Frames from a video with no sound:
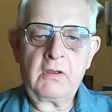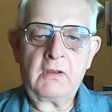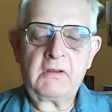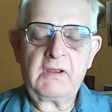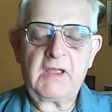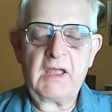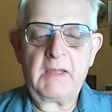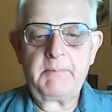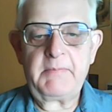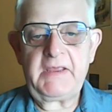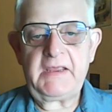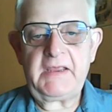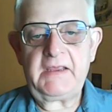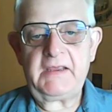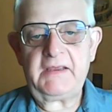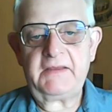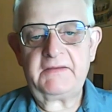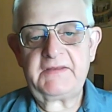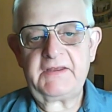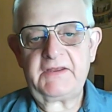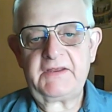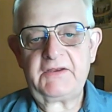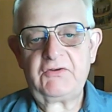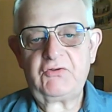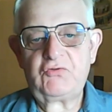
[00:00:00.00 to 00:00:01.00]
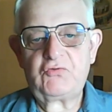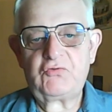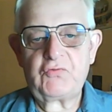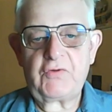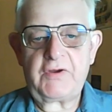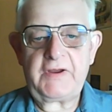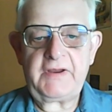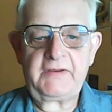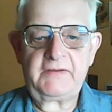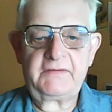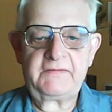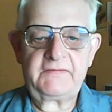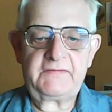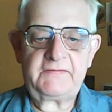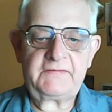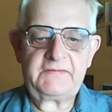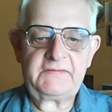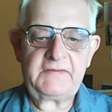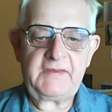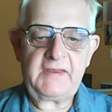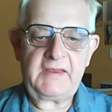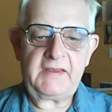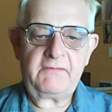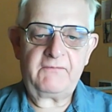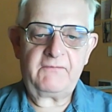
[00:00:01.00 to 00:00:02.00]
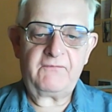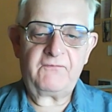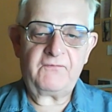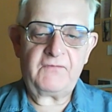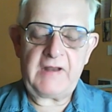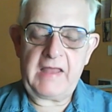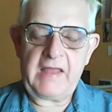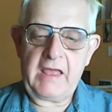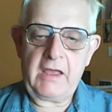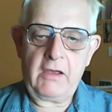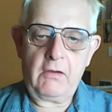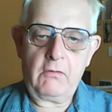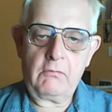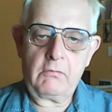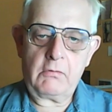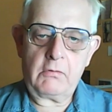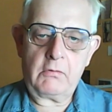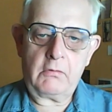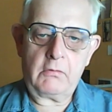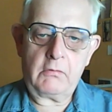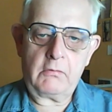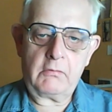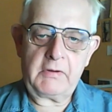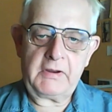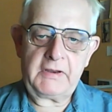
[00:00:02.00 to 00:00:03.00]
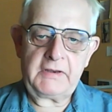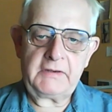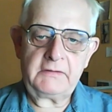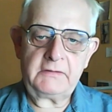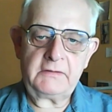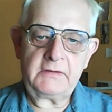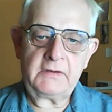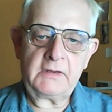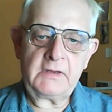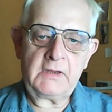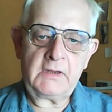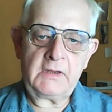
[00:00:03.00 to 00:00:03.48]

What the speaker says: Gummies and drinks and flour and